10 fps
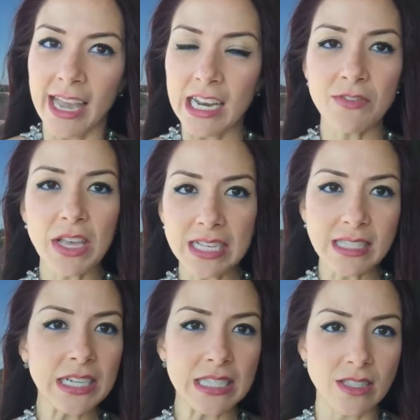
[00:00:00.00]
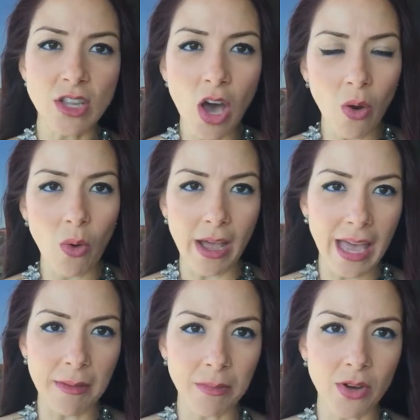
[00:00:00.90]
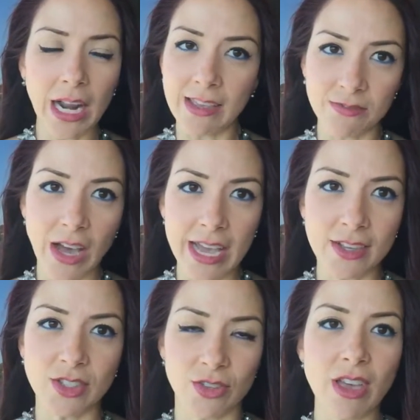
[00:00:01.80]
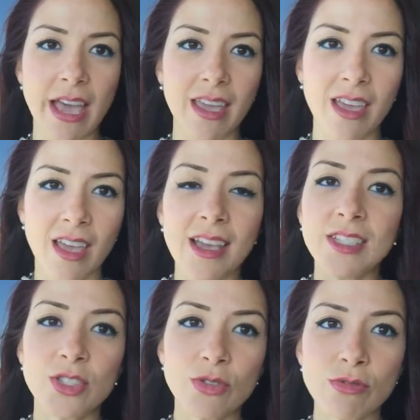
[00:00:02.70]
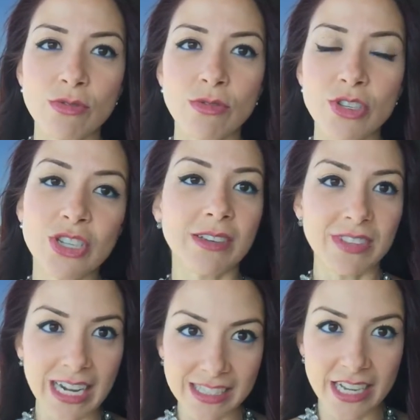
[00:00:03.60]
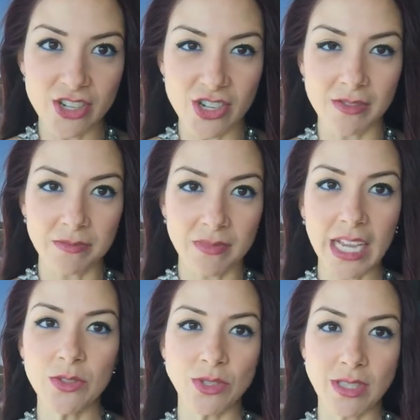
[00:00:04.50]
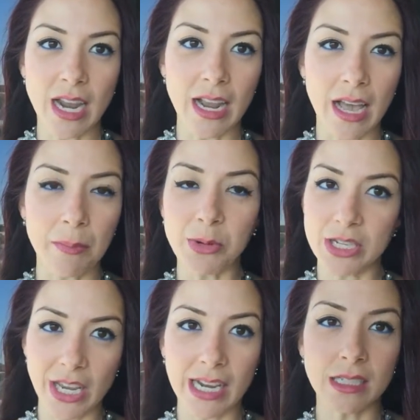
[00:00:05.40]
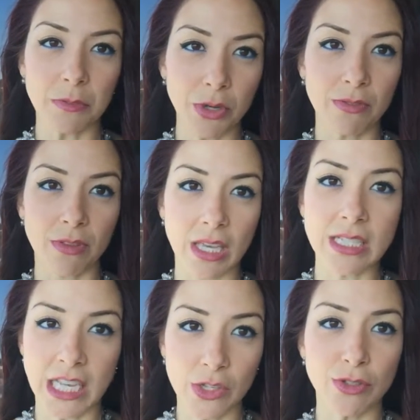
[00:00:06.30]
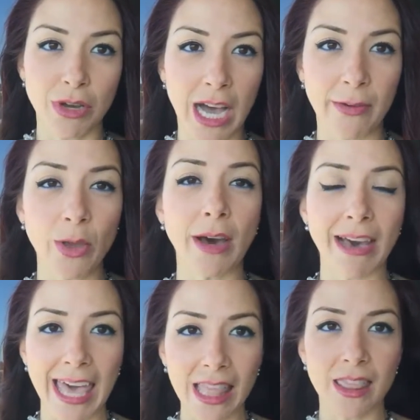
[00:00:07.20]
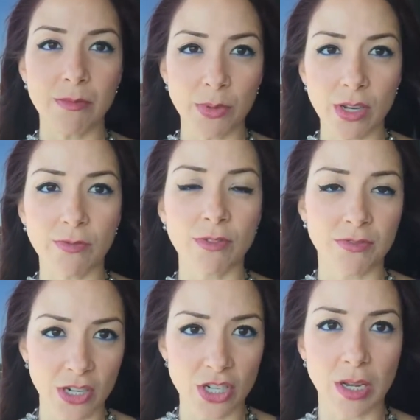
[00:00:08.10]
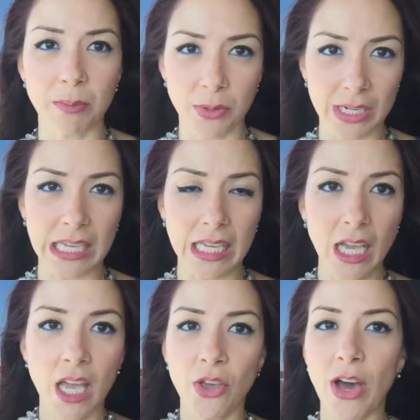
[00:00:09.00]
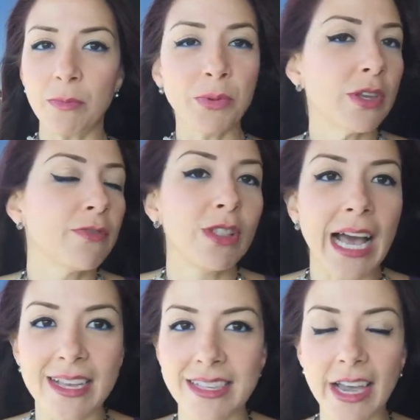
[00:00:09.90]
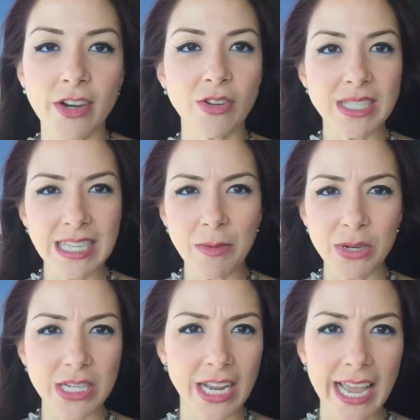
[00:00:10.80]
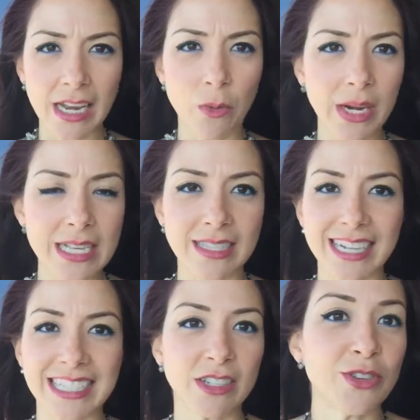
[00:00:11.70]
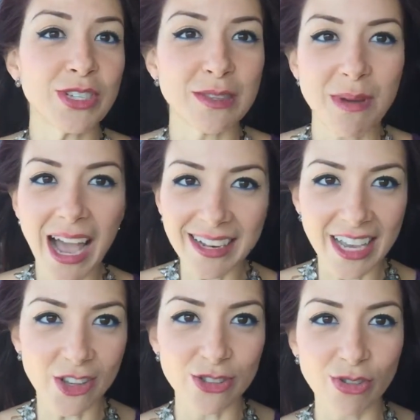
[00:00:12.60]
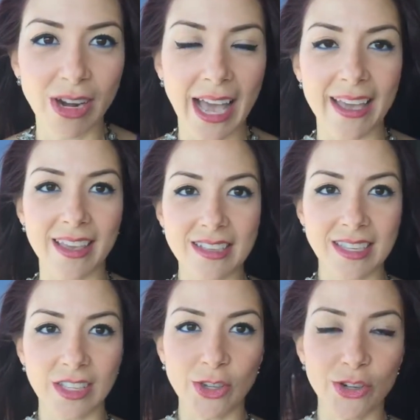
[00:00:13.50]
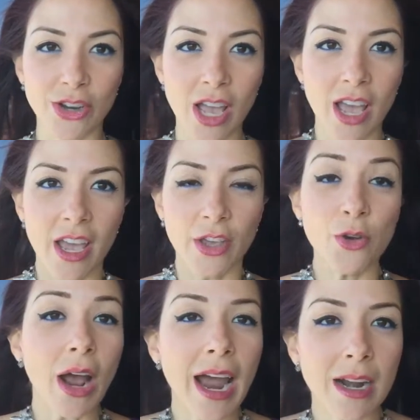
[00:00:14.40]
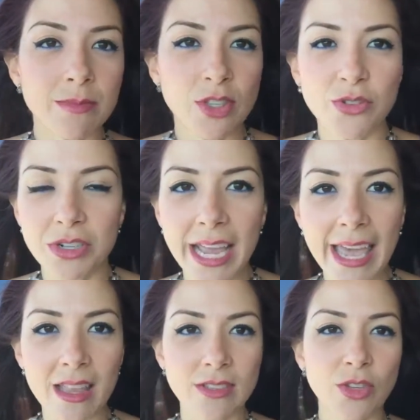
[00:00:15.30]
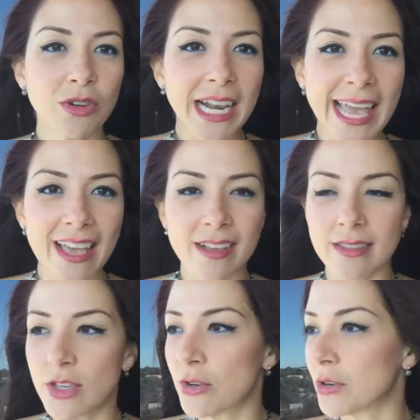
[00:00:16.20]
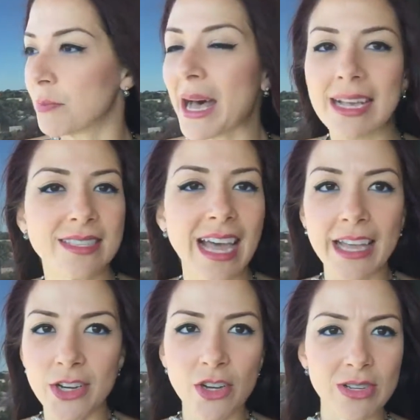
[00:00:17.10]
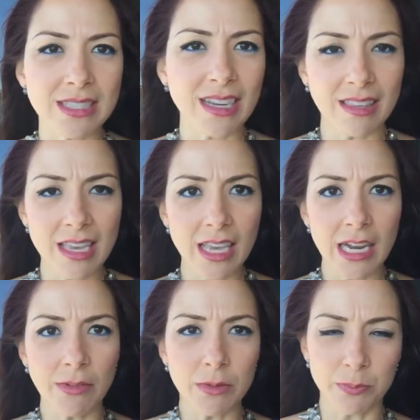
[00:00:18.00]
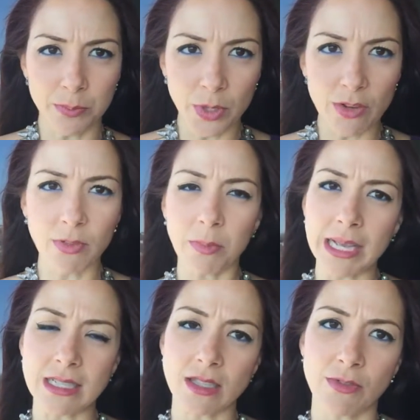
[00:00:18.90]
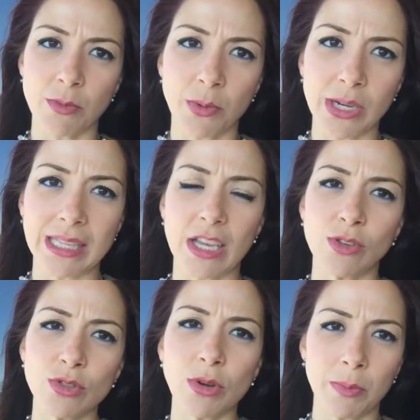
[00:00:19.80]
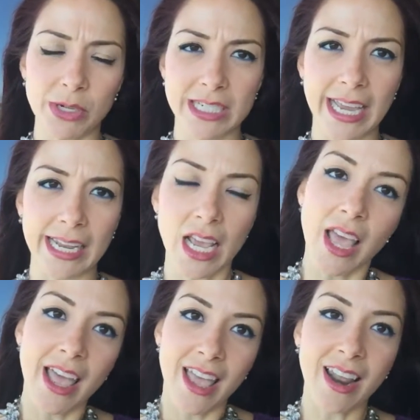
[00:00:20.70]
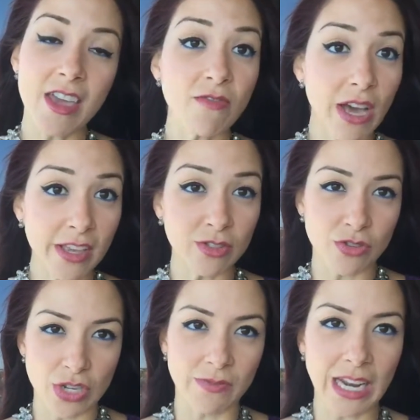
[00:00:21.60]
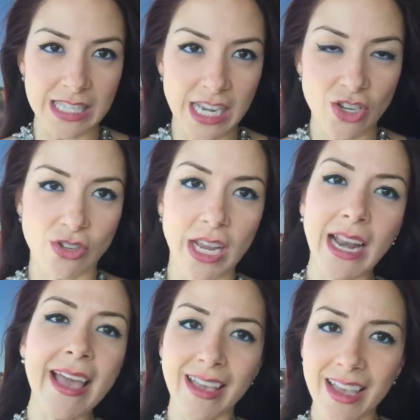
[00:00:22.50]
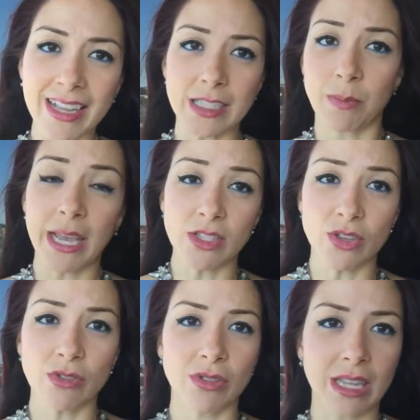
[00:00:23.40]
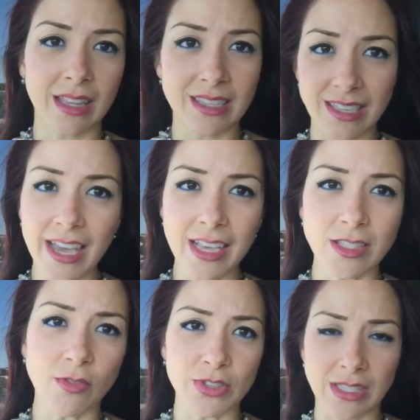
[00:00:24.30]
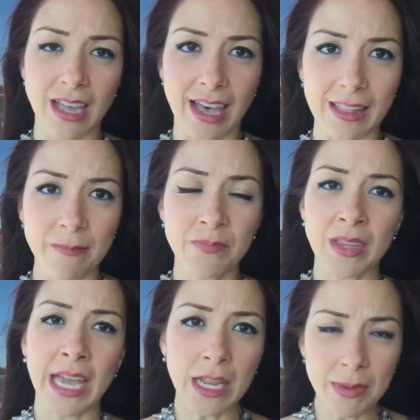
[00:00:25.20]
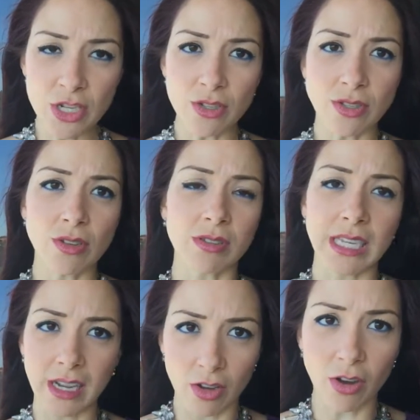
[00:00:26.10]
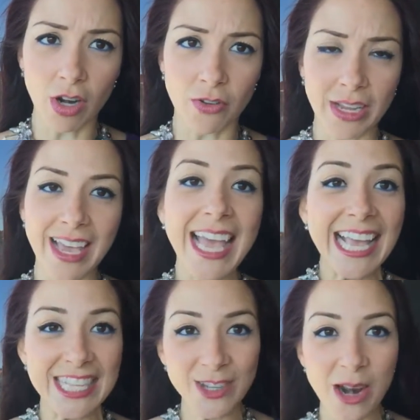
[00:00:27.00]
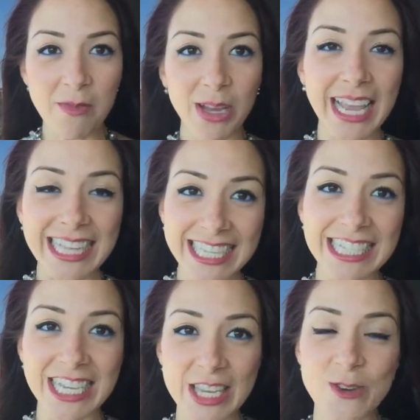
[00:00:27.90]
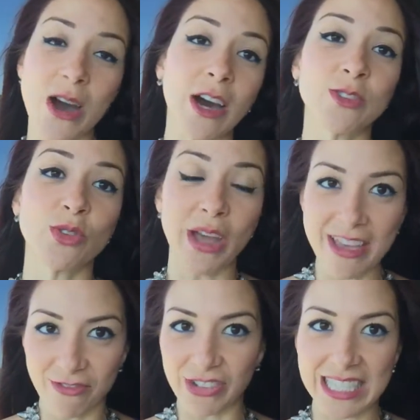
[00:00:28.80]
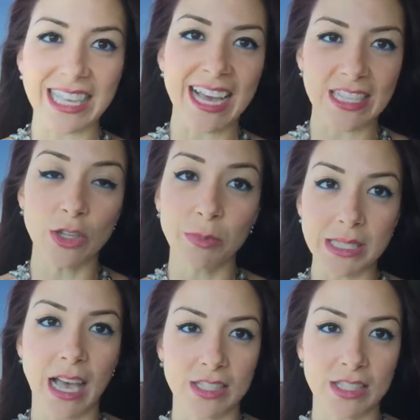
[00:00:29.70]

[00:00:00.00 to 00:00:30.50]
And if the answer is no, I am going to invite you today to shift that attention and to start appreciating the beautiful things that you do have. You have a healthy, beautiful, functioning body. You have beautiful eyes. I don't know, start appreciating. What is it? Is it your smile that you do like? Is it your arms, your nails, your legs, your bust? I don't know. Start thinking about beautiful places of your body that you do appreciate. And I invite you to shift that attention. And I can explain to you that the science of style and image consulting and coloring is all about teaching you how to emphasize your best